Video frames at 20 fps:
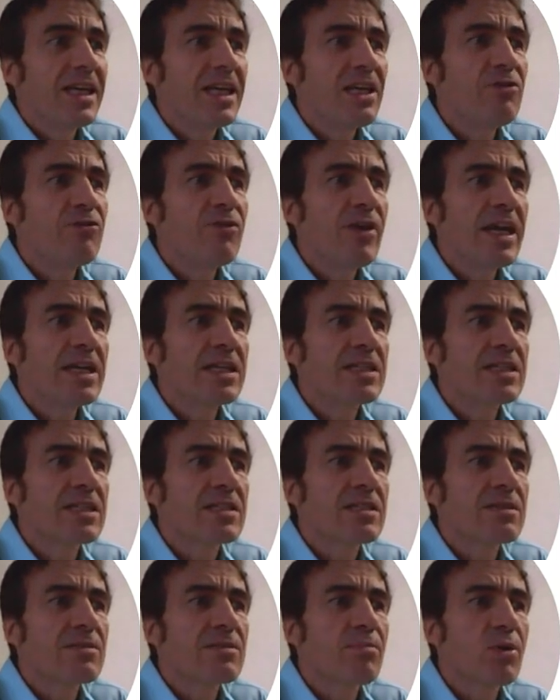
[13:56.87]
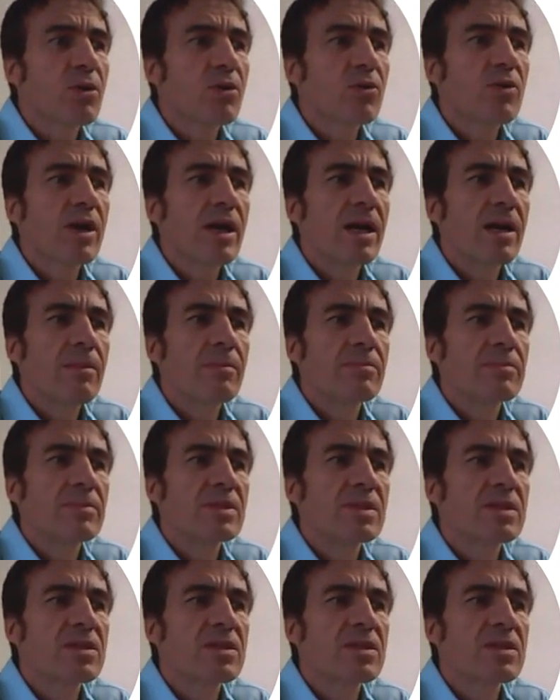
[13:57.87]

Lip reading: Event programs.